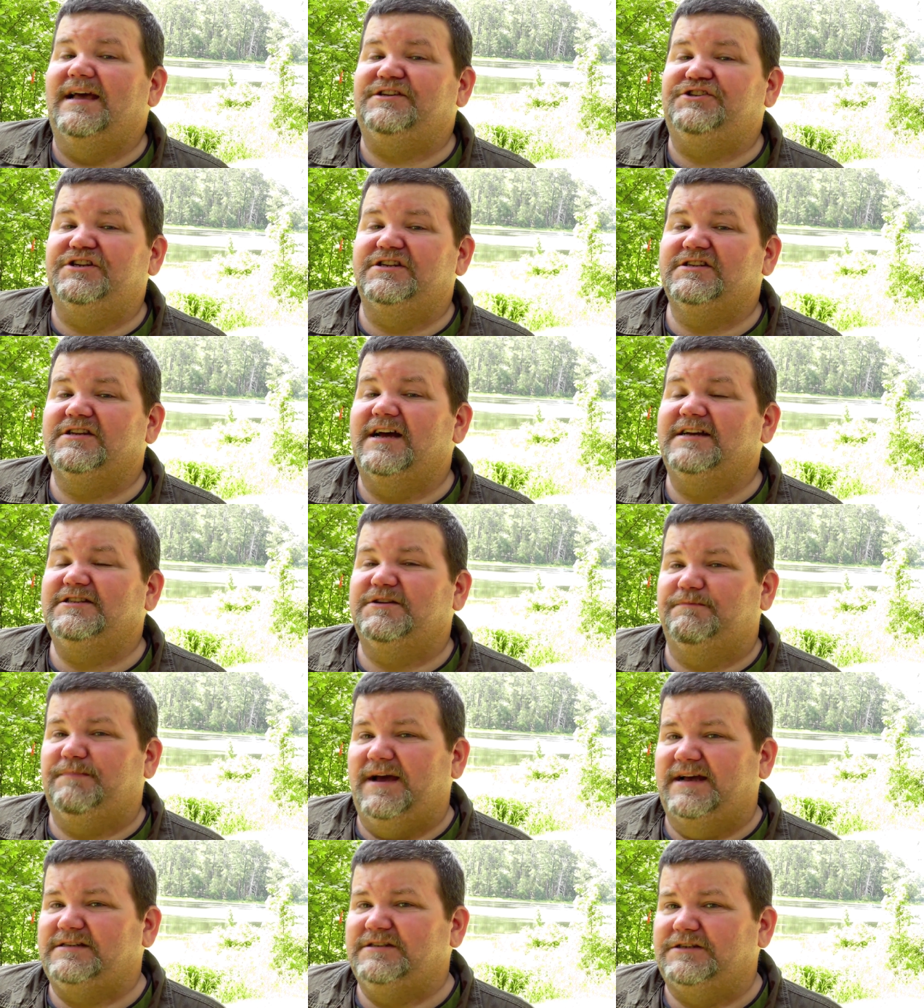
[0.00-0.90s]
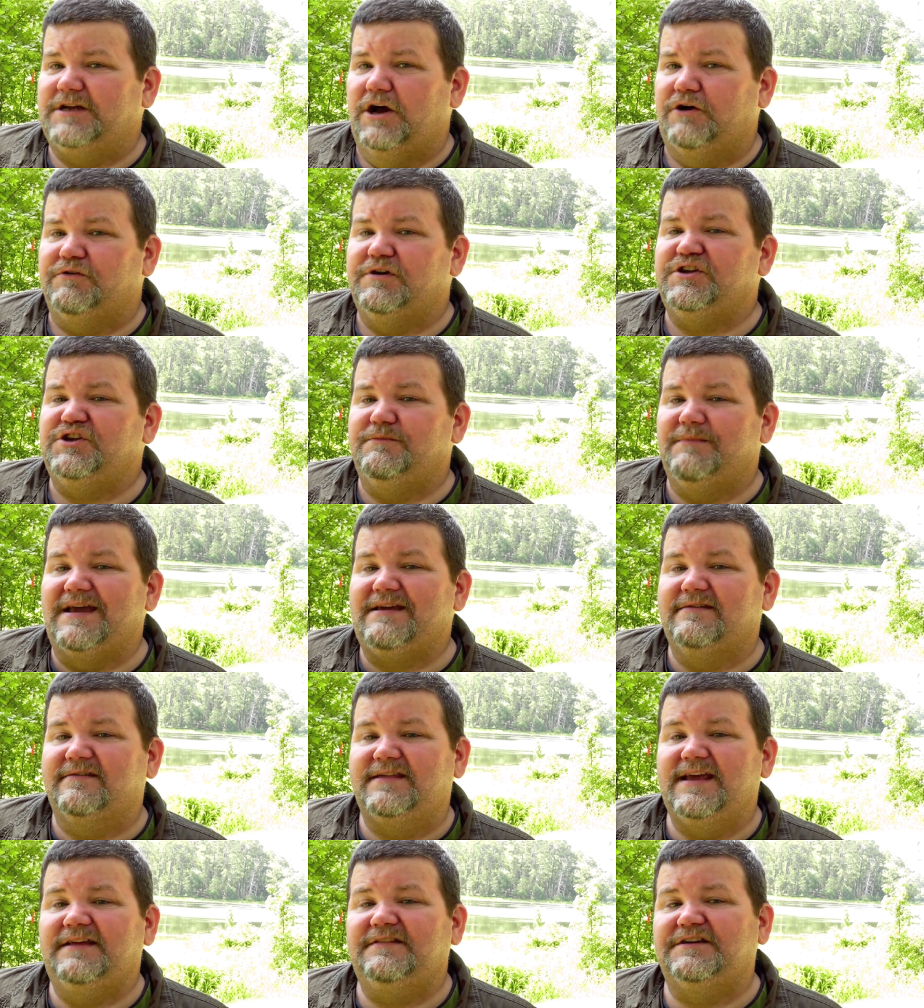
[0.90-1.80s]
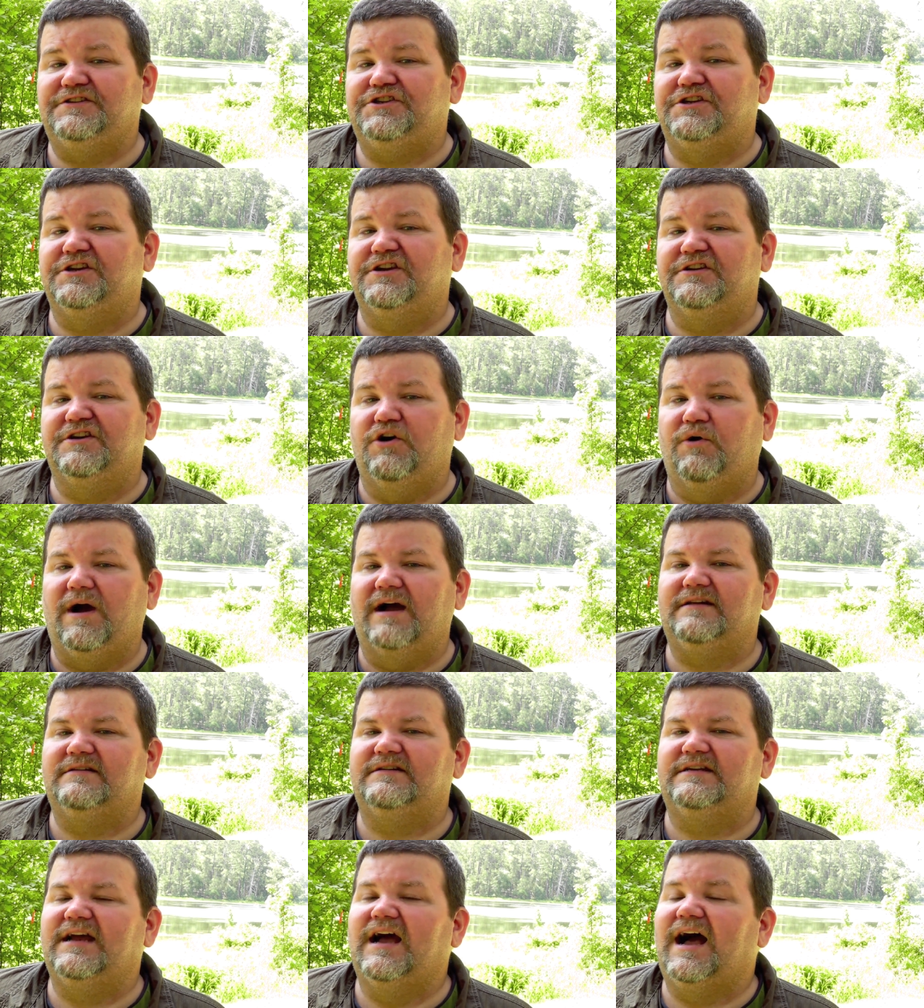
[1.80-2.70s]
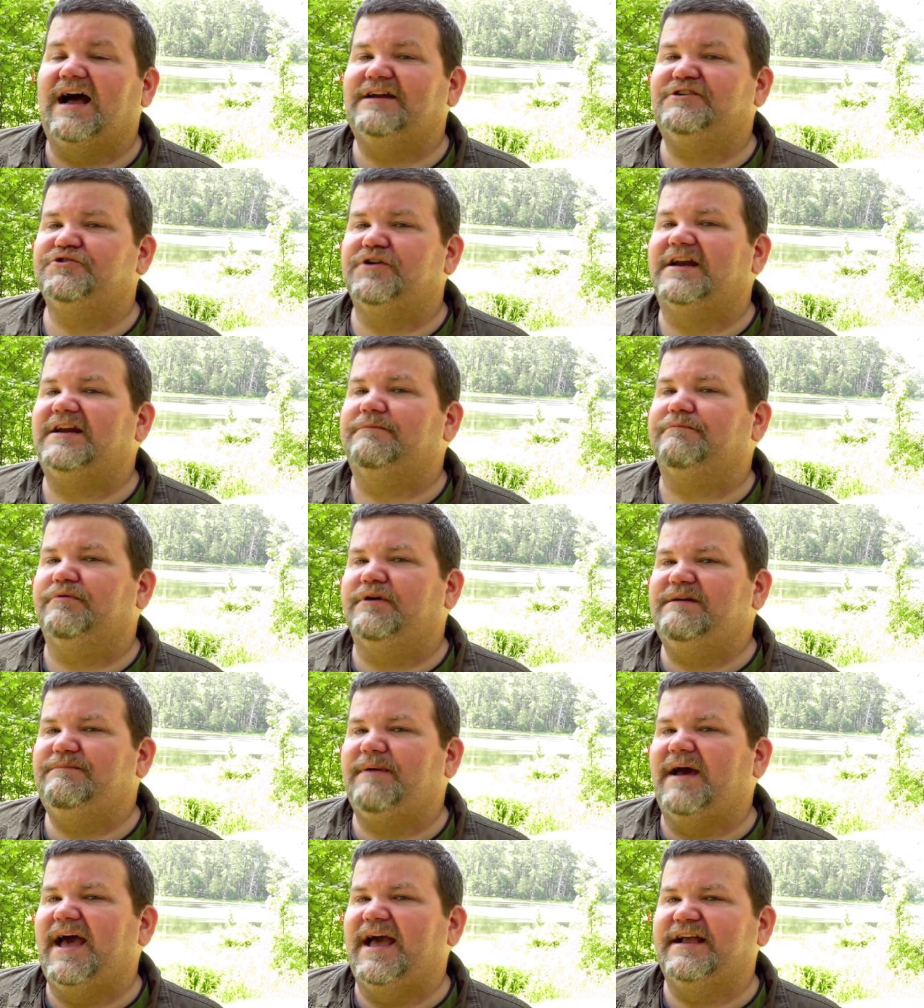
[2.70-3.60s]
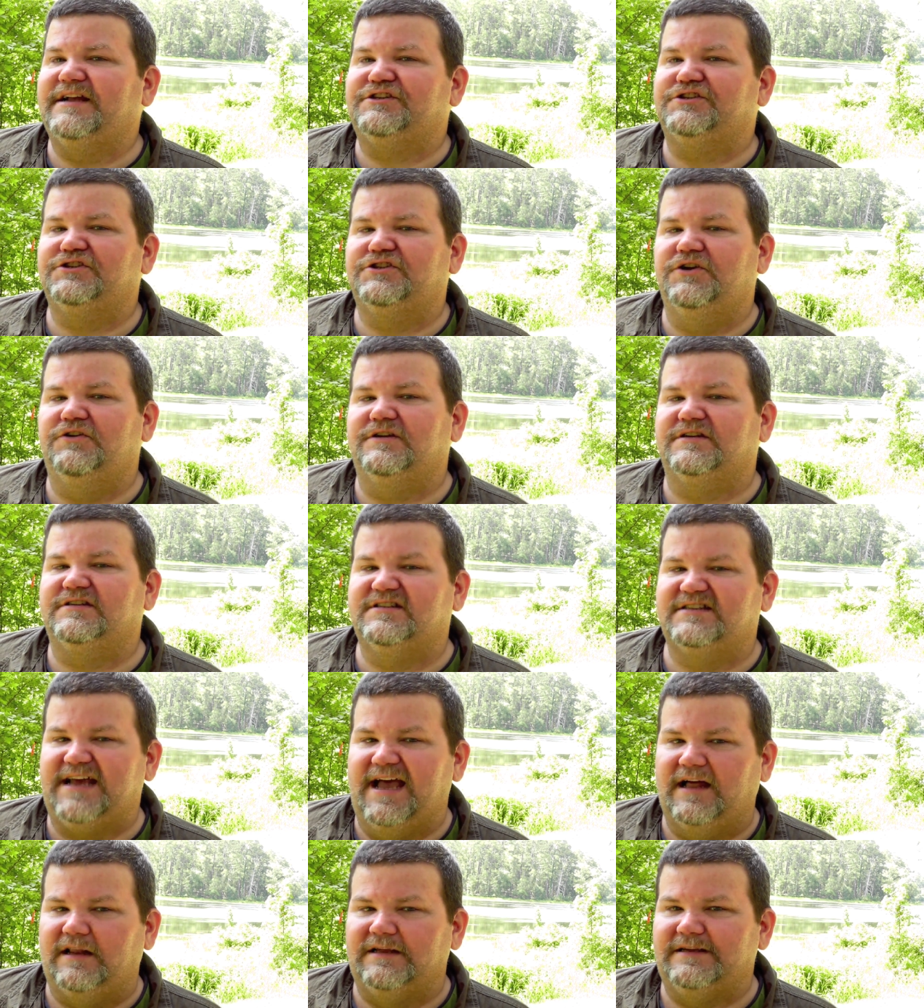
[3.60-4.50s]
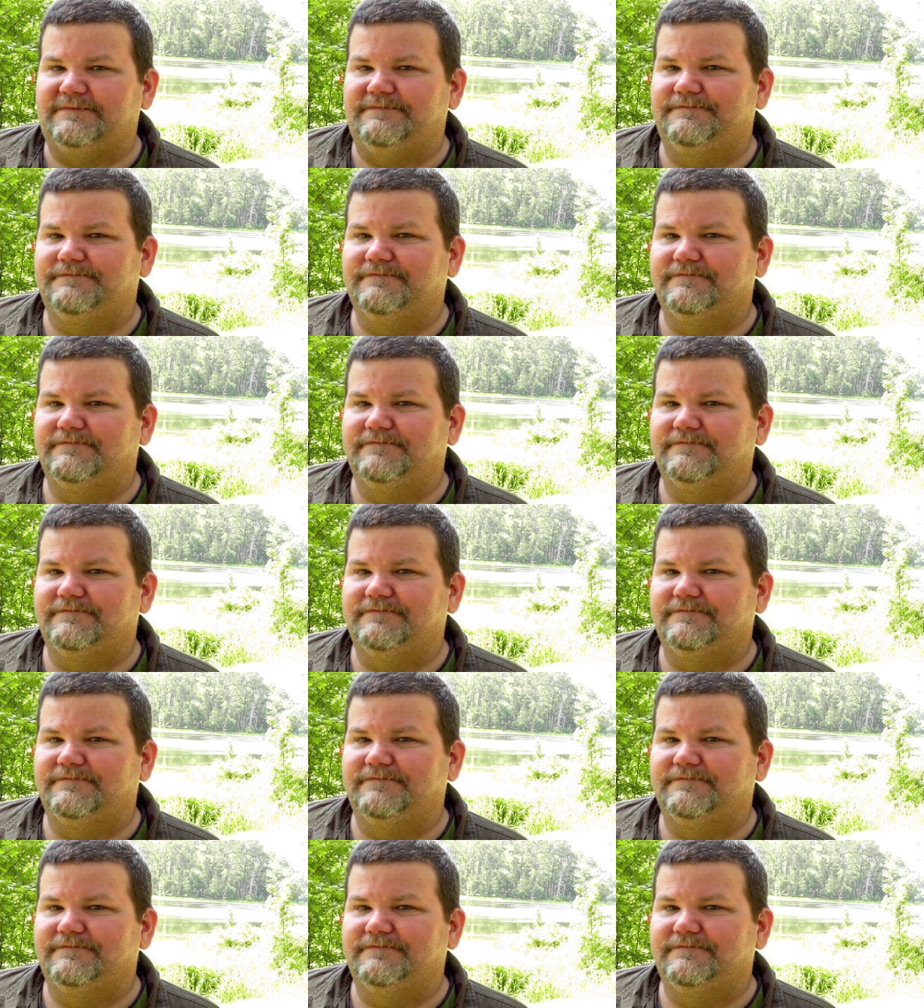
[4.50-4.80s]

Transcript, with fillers: And just like the pesto, you may think that you could go out and dehydrate a prepackaged tuna salad.